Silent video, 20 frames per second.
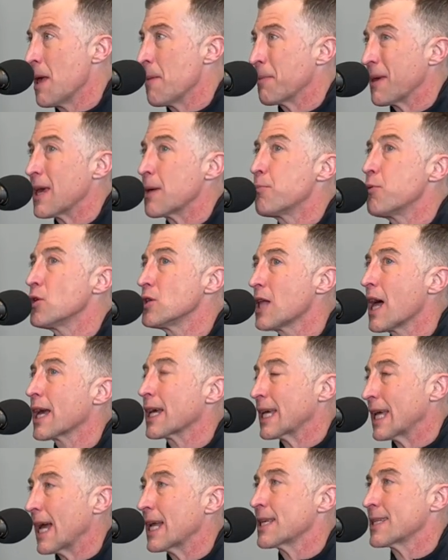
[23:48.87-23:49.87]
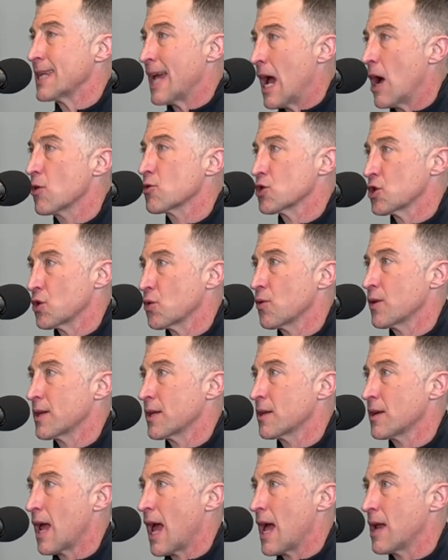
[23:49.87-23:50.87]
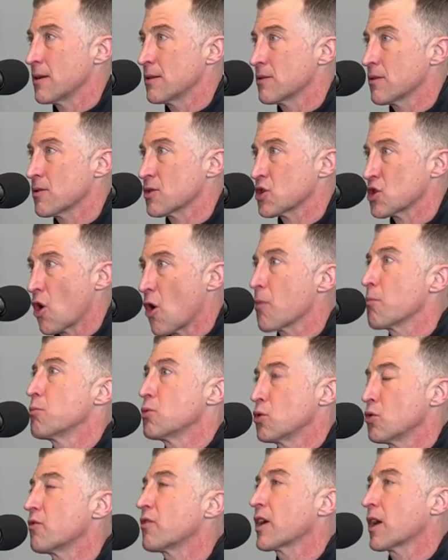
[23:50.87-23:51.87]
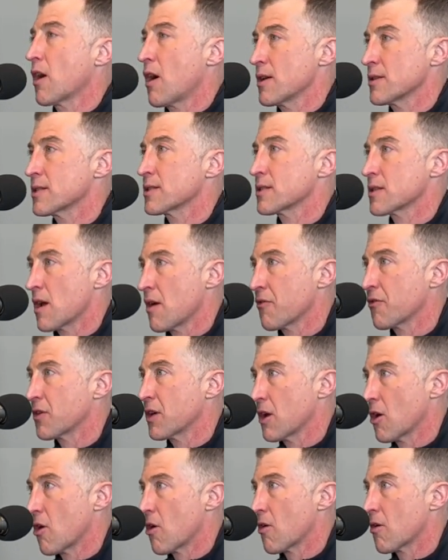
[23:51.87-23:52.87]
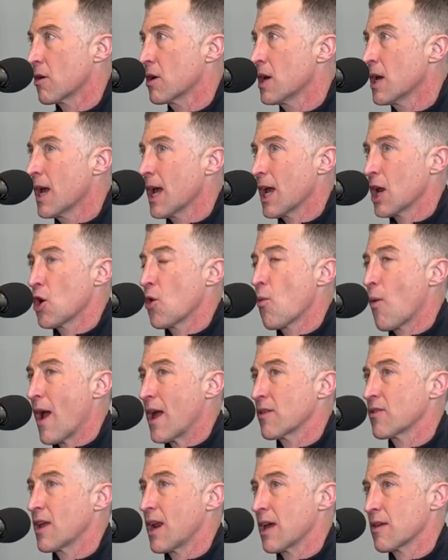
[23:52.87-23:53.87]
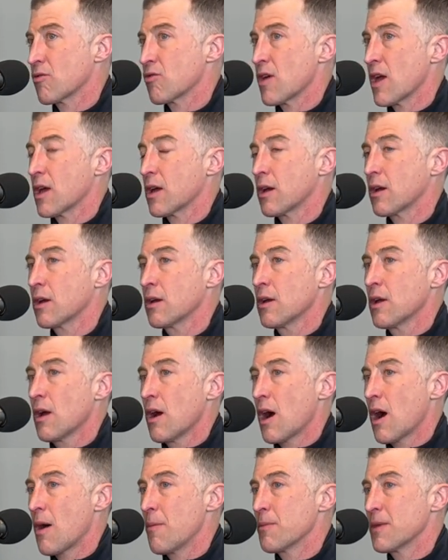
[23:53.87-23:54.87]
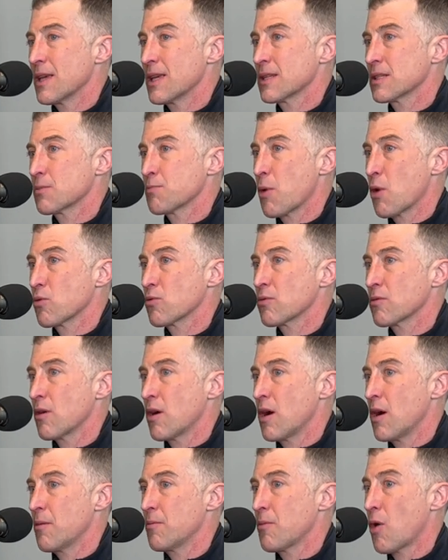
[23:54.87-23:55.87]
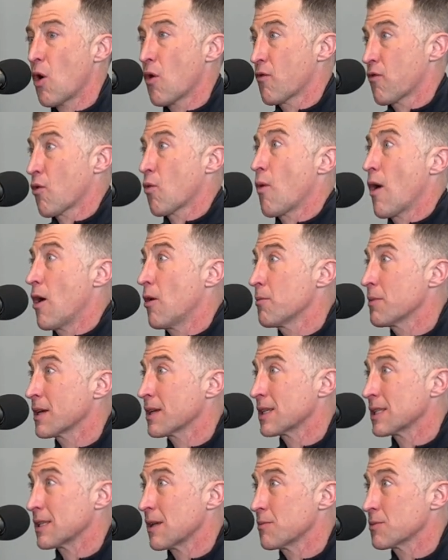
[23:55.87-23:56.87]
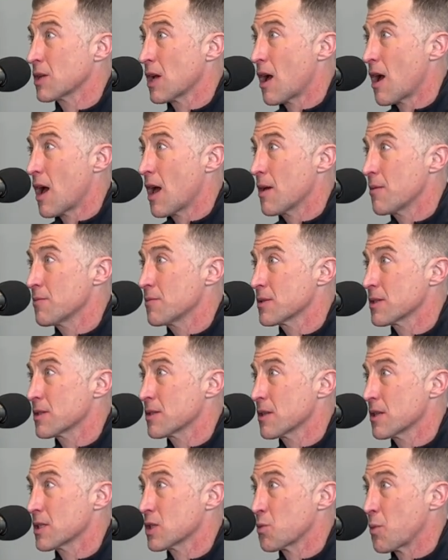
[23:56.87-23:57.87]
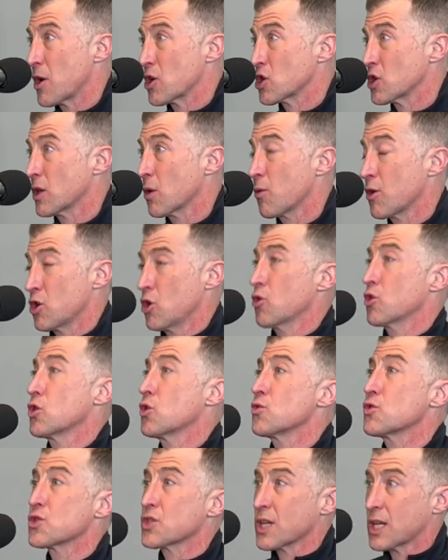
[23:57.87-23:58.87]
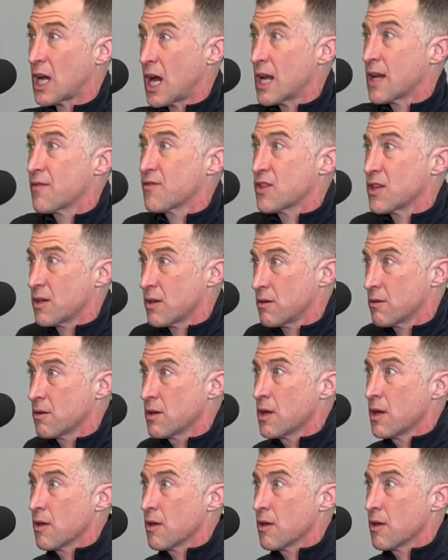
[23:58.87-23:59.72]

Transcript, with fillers: People like get down to it and start moving on stuff here in a way that I think is both overwhelming sometimes, especially when you're used to kind of the